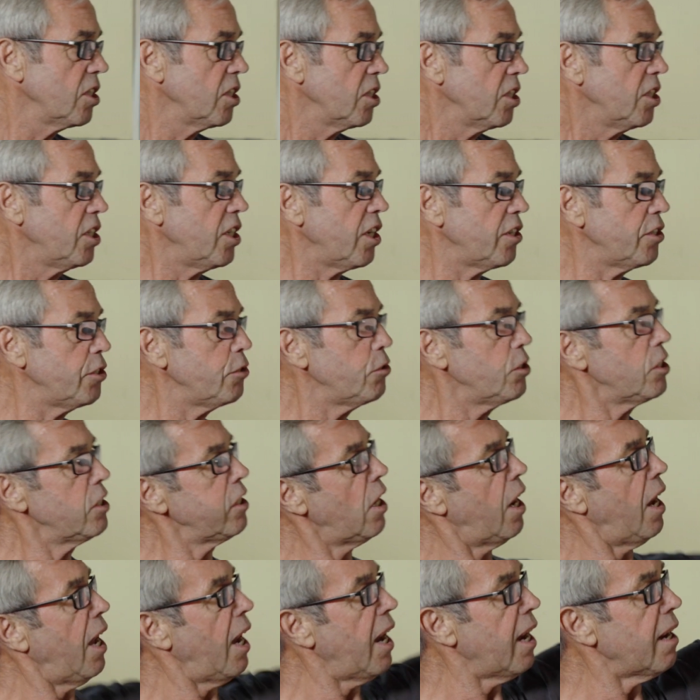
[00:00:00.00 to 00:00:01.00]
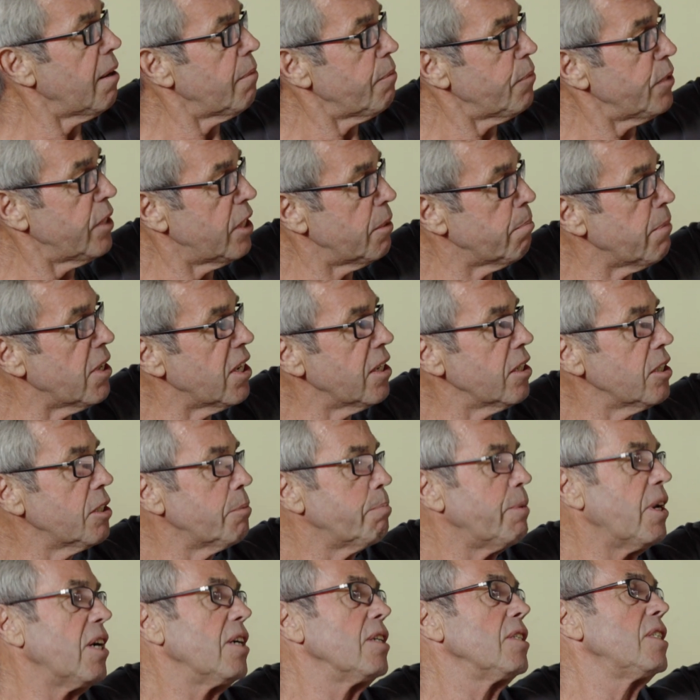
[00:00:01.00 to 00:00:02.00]
You know, you was like up with the Mars
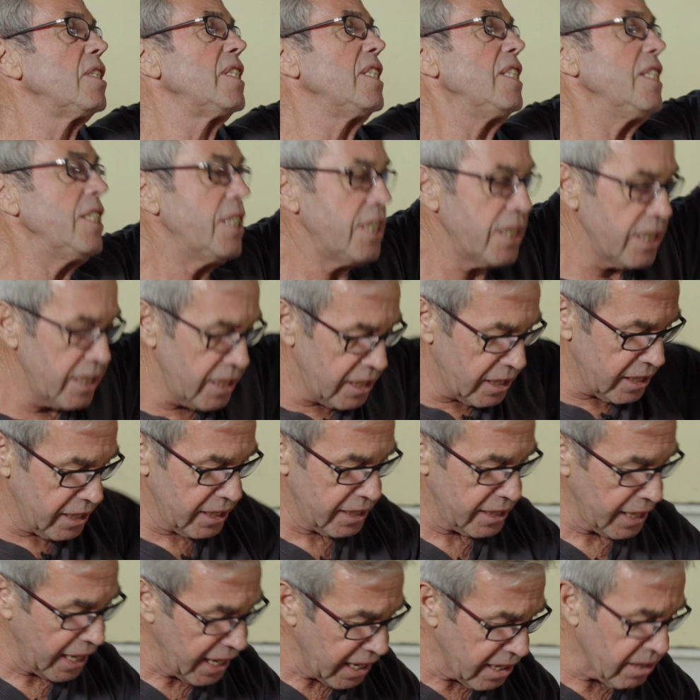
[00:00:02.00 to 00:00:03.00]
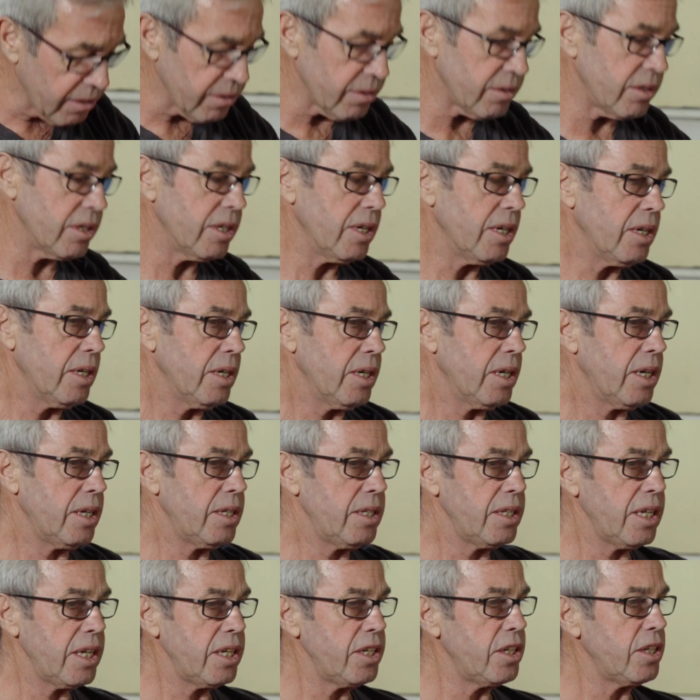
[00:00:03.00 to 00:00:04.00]
bars, the insulin and down, and
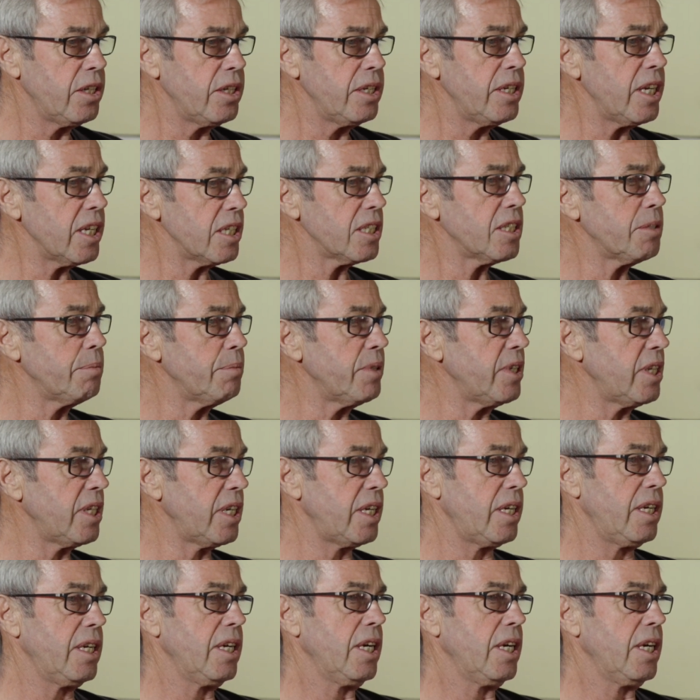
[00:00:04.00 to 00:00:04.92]
then next minute